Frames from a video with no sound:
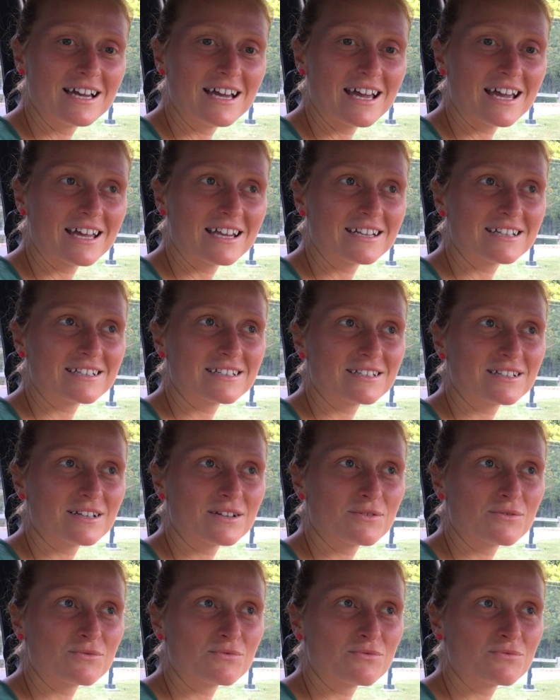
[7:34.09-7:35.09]
And
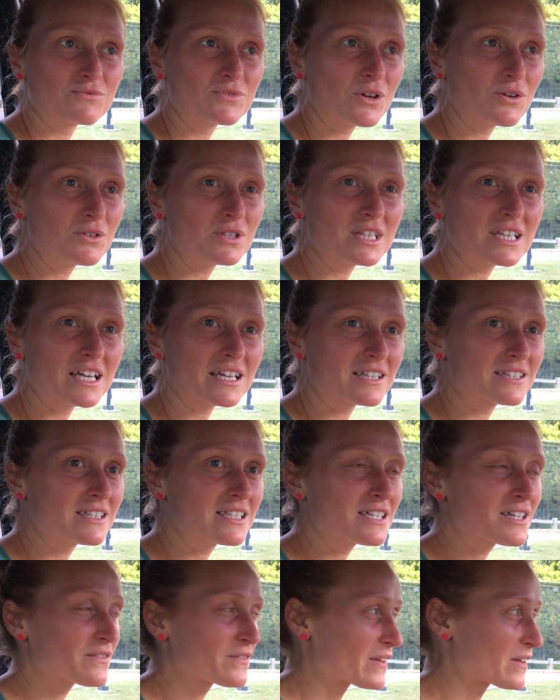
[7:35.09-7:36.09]
the only thing I can
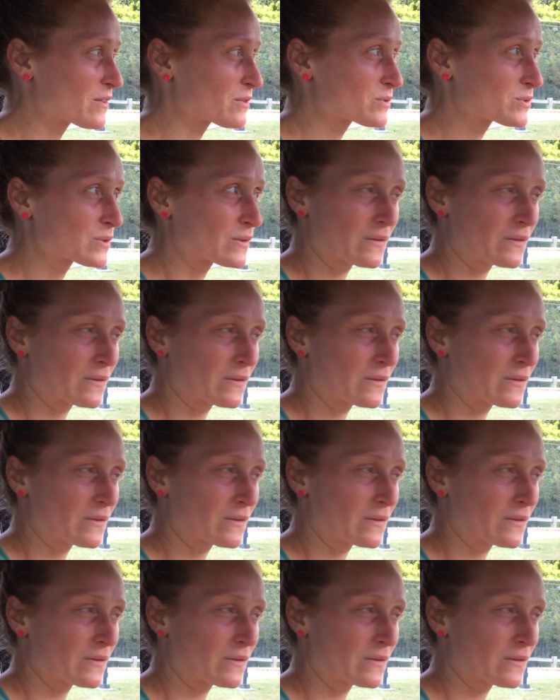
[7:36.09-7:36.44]
think of is that there was